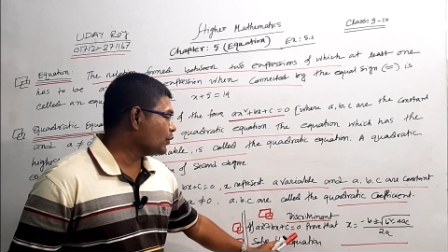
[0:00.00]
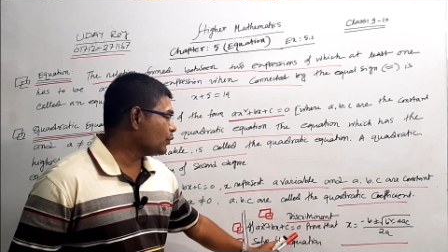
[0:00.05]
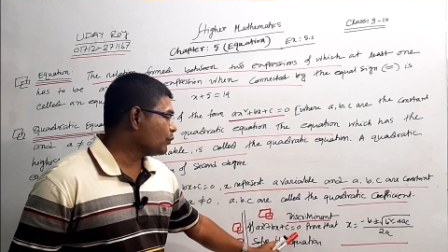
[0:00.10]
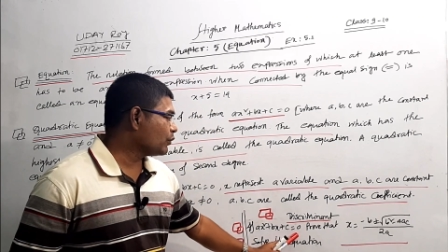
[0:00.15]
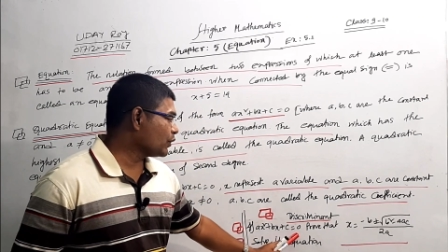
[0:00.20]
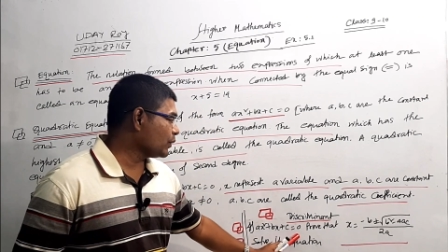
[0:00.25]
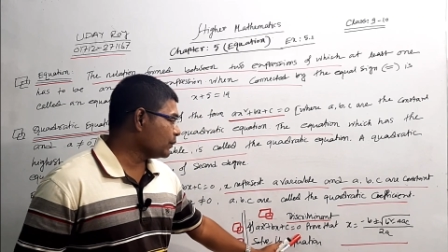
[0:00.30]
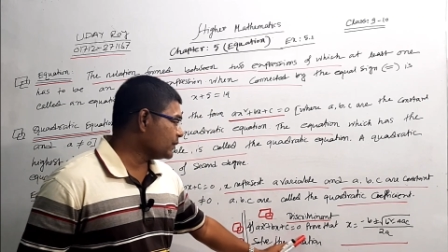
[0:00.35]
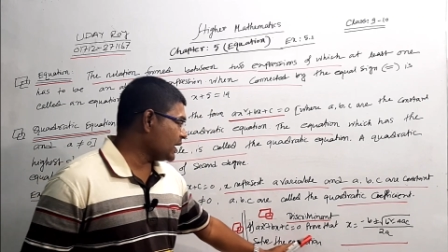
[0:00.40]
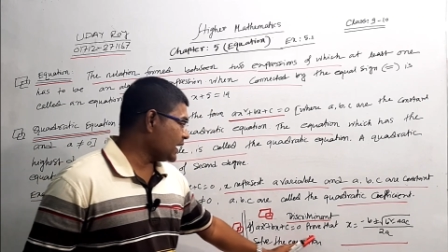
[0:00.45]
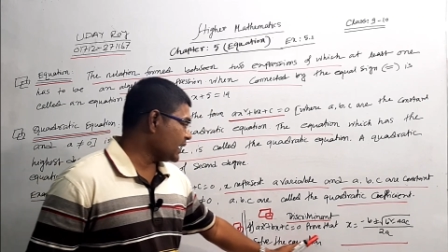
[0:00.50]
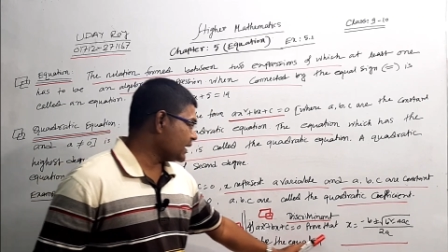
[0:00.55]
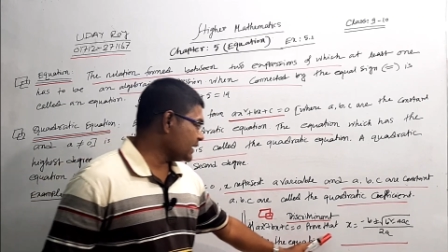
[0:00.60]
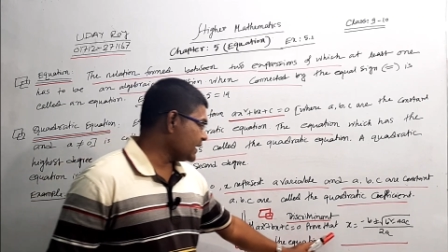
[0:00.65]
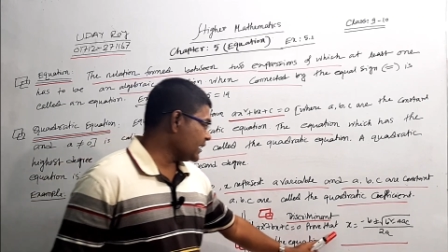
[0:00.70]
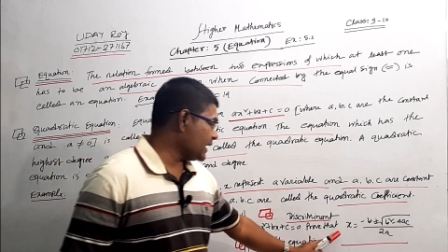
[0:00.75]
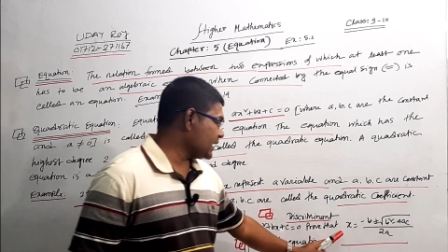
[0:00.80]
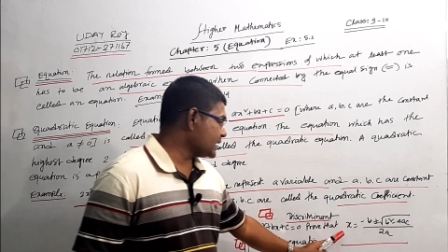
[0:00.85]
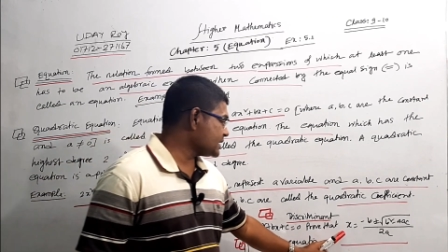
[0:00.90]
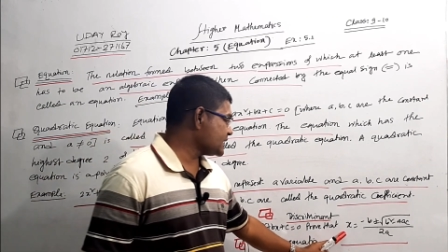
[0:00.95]
Prove that
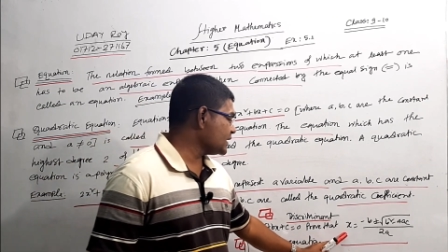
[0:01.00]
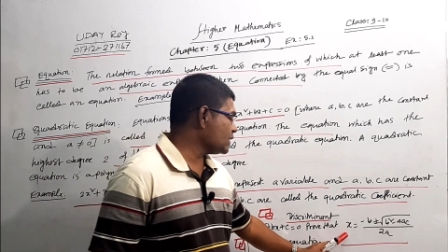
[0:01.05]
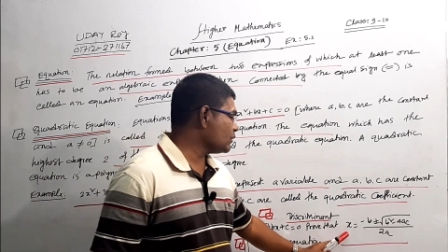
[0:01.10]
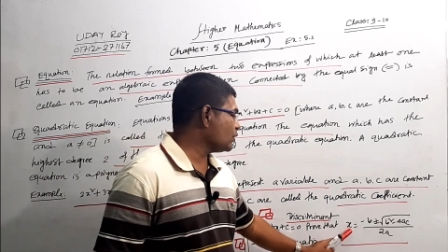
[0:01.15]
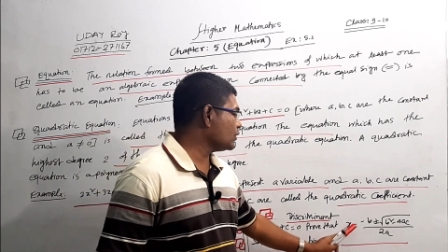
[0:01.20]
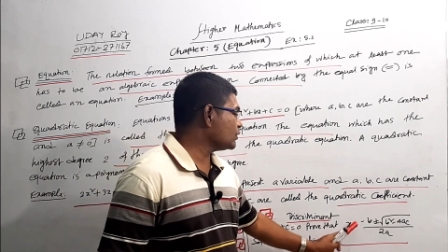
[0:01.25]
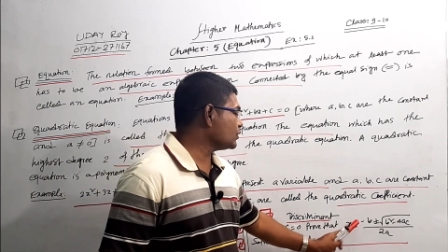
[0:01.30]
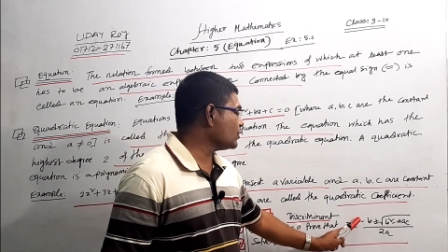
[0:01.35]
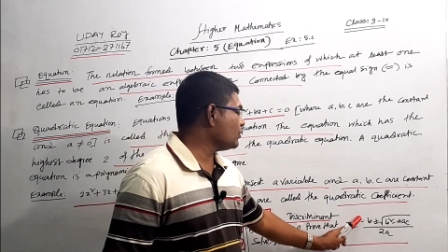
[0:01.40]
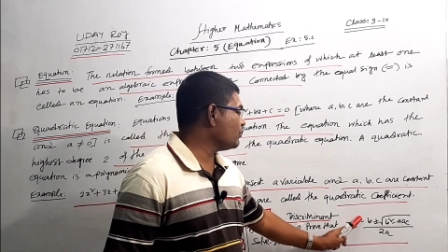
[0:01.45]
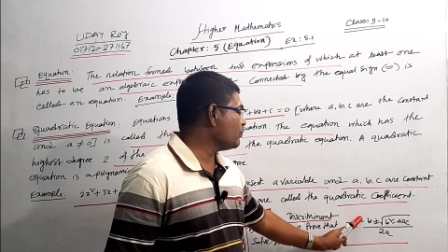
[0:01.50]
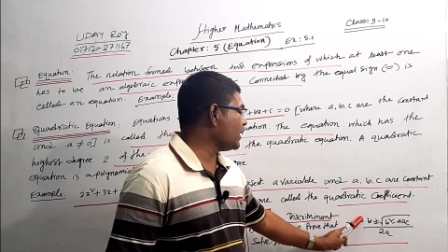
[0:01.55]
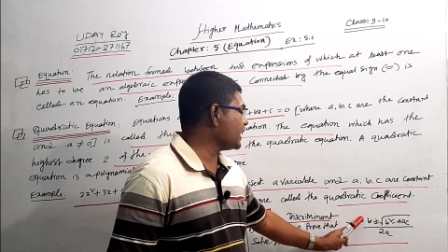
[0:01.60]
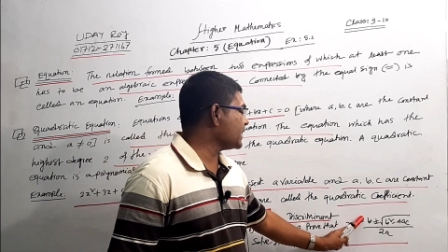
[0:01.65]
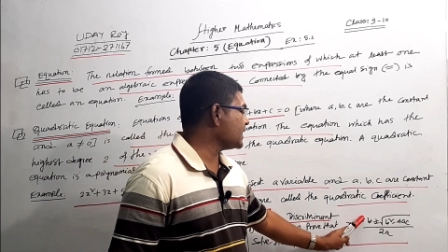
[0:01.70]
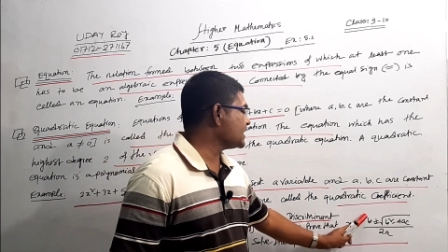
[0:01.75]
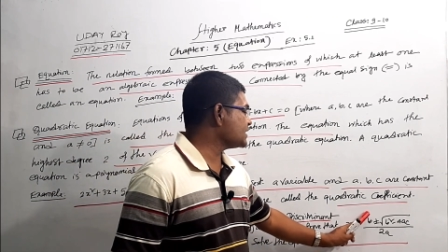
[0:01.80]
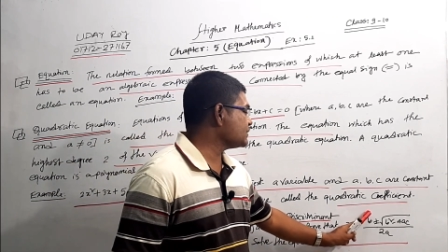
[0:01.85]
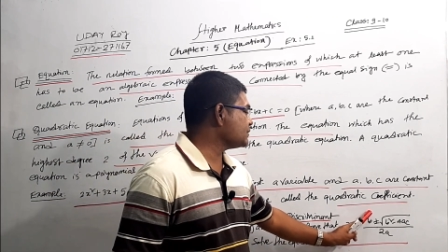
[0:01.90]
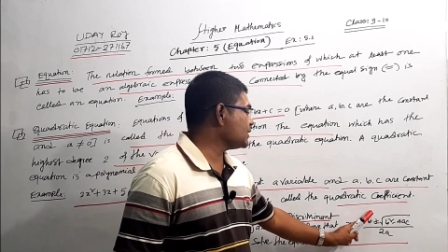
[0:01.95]
x equal to
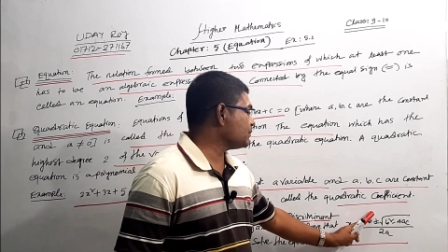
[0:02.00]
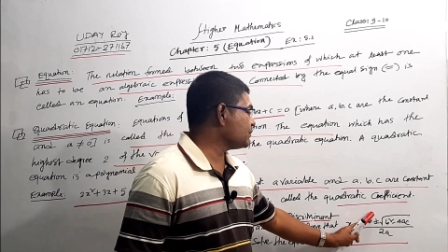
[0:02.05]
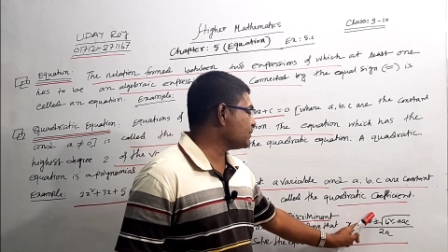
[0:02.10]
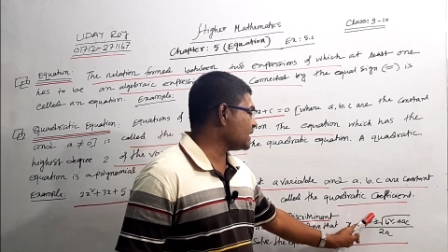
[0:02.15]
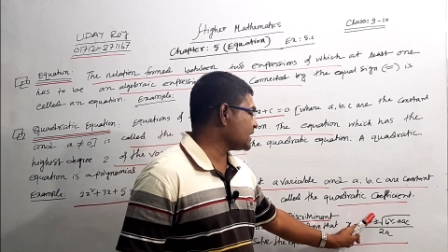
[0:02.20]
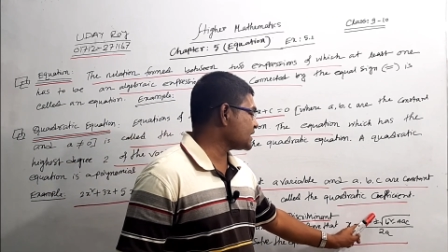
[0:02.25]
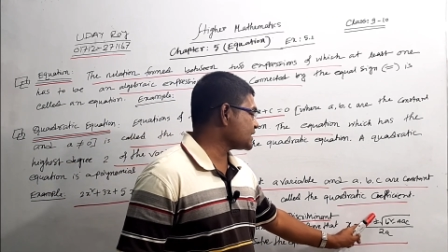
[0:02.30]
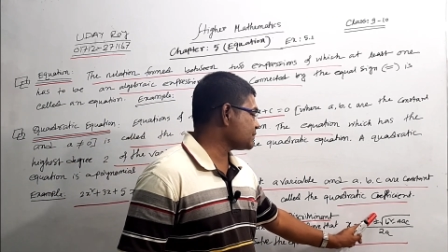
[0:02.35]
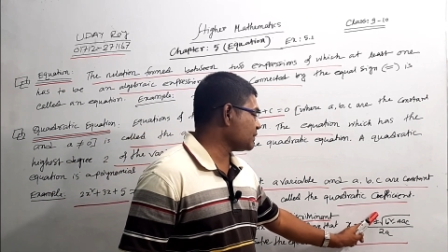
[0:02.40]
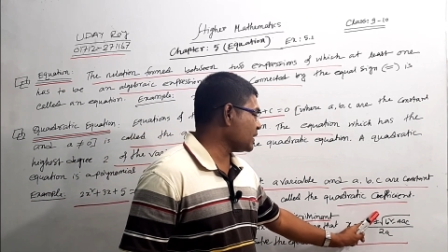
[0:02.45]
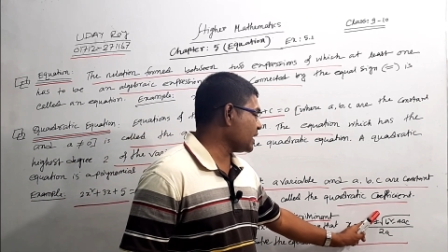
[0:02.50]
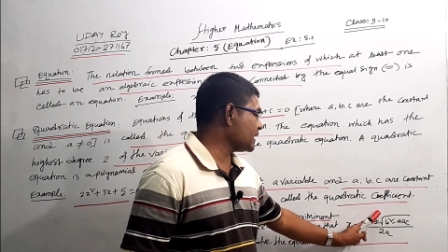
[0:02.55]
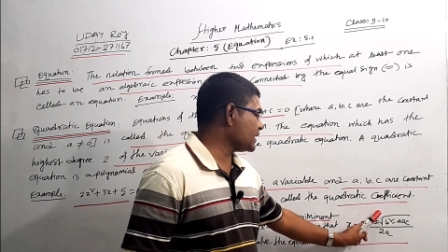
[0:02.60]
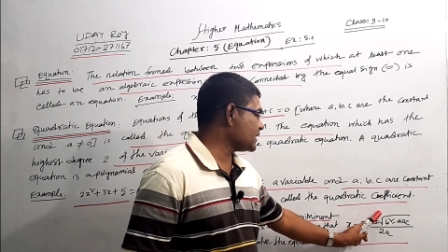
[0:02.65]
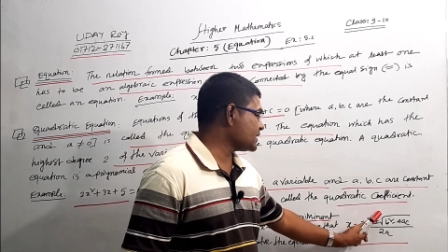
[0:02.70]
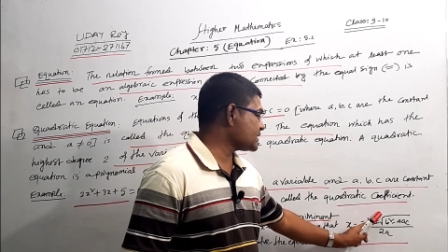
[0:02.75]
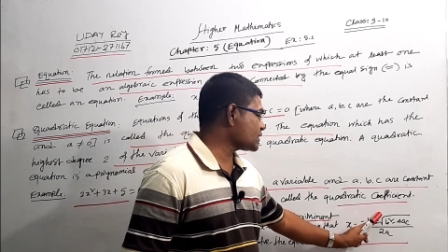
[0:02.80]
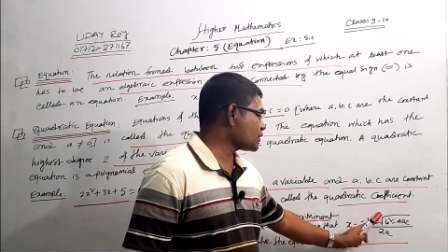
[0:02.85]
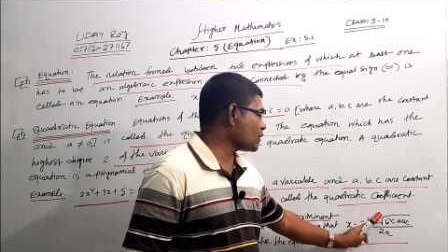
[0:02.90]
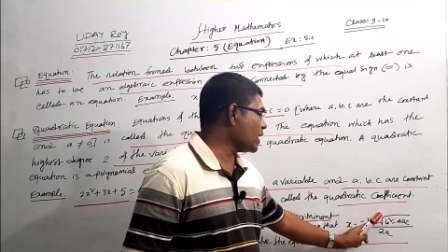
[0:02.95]
minus b plus
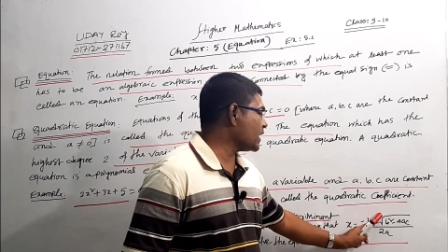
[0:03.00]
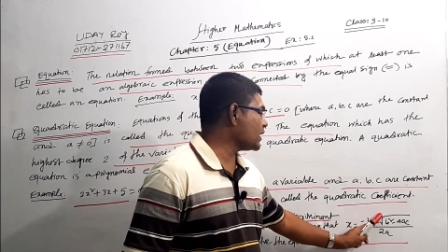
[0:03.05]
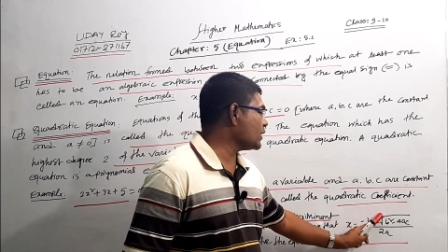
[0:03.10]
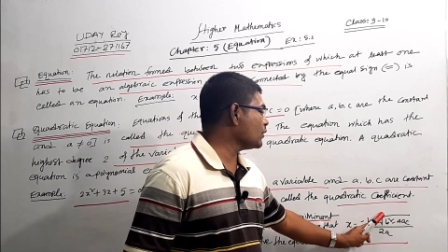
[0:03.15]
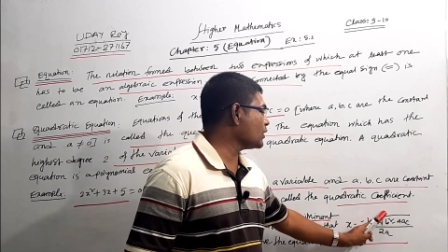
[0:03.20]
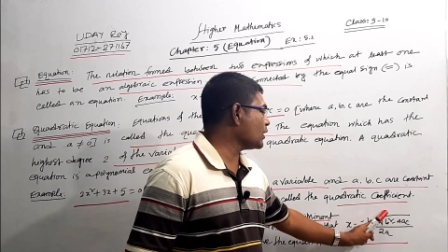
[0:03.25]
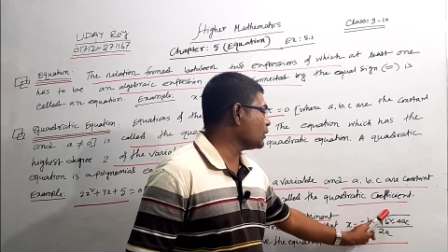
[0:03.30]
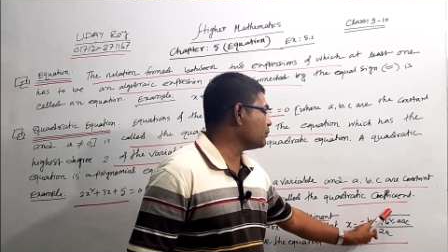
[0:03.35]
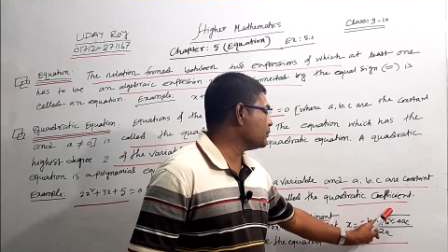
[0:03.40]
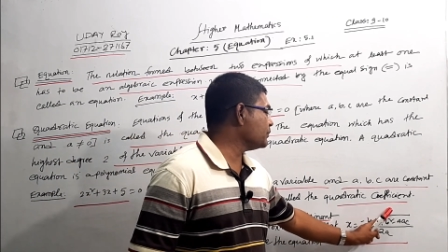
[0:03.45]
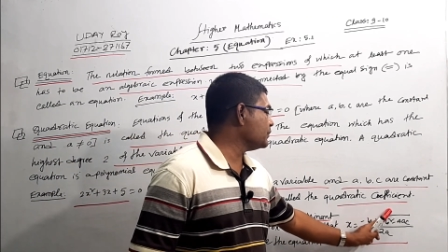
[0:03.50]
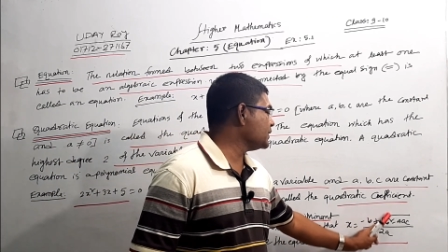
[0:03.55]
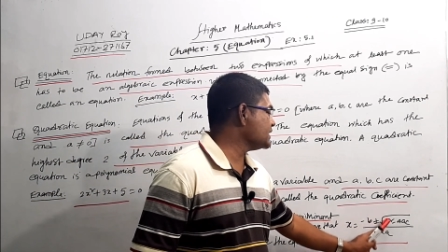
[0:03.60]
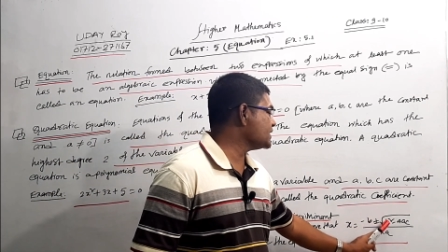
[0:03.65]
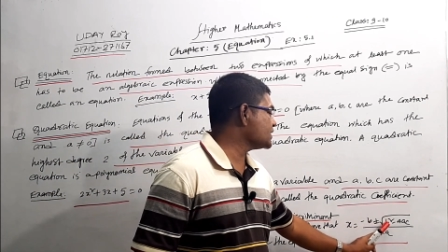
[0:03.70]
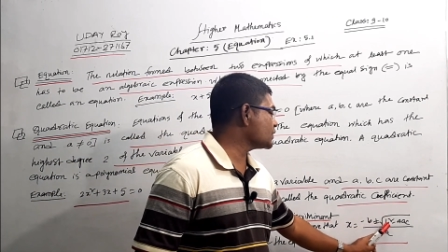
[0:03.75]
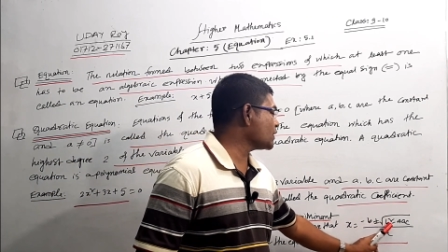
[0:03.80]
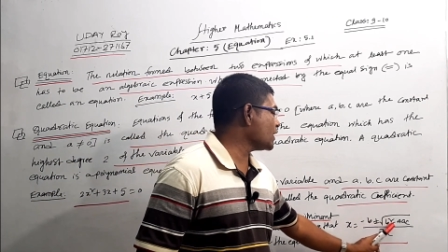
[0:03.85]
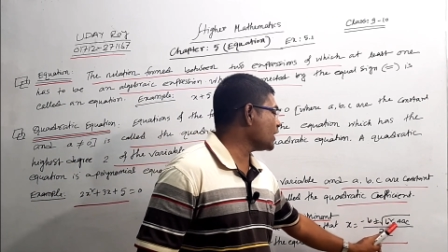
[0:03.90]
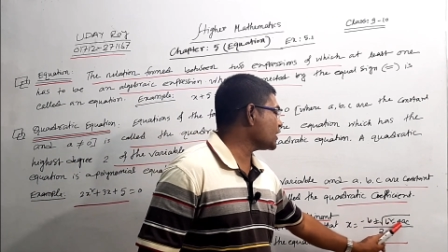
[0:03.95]
minus square root of b
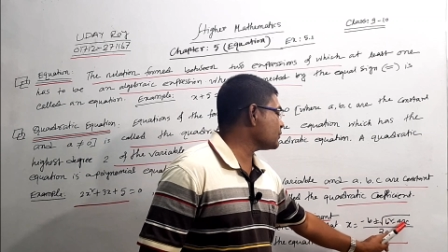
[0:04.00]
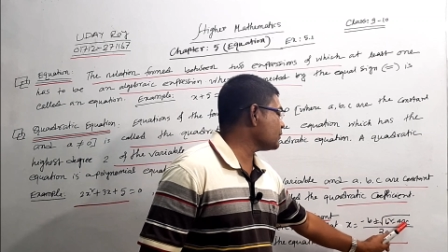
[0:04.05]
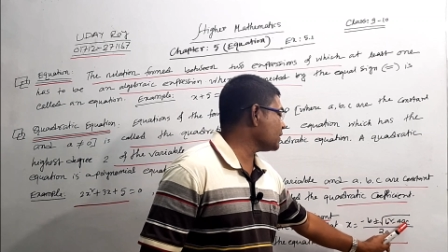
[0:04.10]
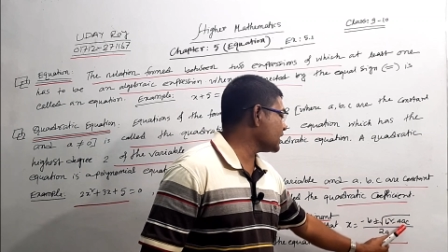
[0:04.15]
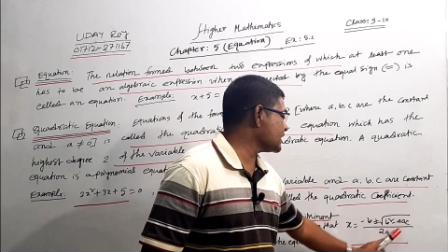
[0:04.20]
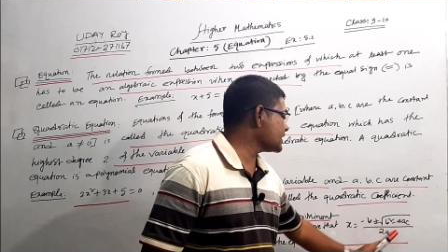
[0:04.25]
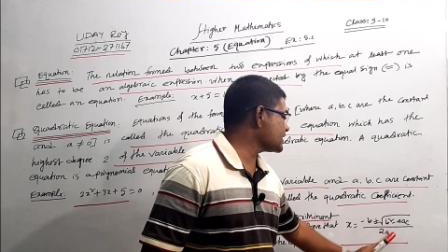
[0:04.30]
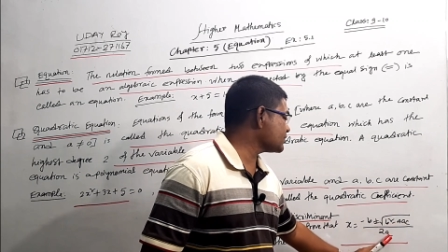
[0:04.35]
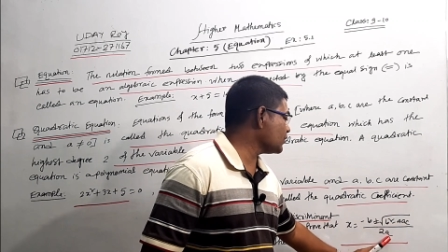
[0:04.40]
square minus